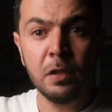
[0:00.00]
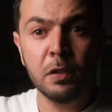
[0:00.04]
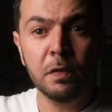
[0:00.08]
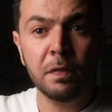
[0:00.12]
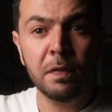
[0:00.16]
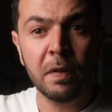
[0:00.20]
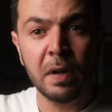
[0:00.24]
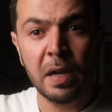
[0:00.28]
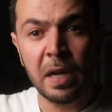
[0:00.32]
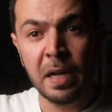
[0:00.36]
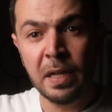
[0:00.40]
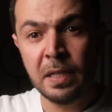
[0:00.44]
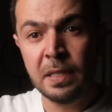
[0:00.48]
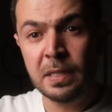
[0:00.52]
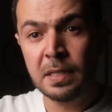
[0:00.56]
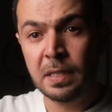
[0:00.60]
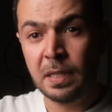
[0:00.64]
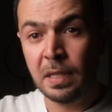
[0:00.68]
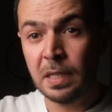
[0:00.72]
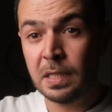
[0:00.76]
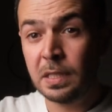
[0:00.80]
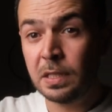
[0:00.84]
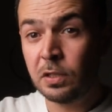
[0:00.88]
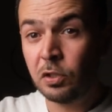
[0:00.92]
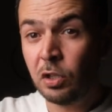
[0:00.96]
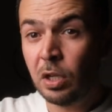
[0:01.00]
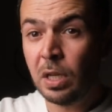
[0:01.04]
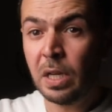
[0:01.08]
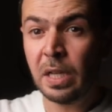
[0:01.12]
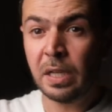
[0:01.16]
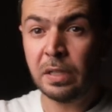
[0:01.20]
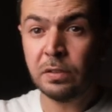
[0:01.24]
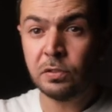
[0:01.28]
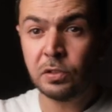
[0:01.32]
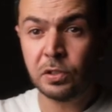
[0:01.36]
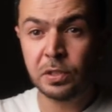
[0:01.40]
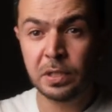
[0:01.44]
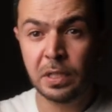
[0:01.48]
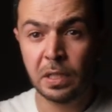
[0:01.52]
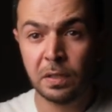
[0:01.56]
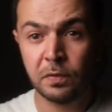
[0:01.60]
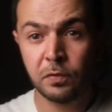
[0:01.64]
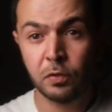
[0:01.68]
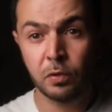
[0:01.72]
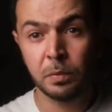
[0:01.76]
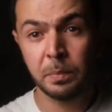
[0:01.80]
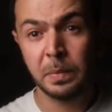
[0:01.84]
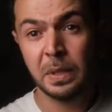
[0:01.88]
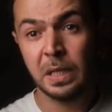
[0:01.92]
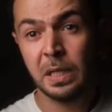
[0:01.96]
of light is really interesting
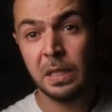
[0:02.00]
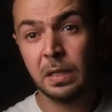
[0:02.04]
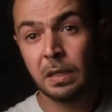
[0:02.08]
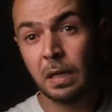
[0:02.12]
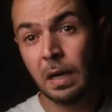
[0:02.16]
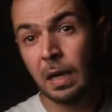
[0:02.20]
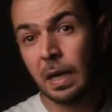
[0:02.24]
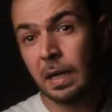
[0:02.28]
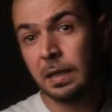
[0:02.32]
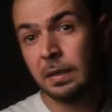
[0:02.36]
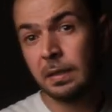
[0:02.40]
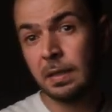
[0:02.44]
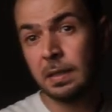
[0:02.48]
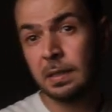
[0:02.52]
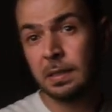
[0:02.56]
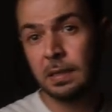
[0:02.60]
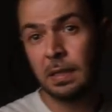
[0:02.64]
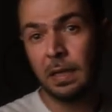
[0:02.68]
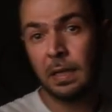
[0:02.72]
for me. The light is a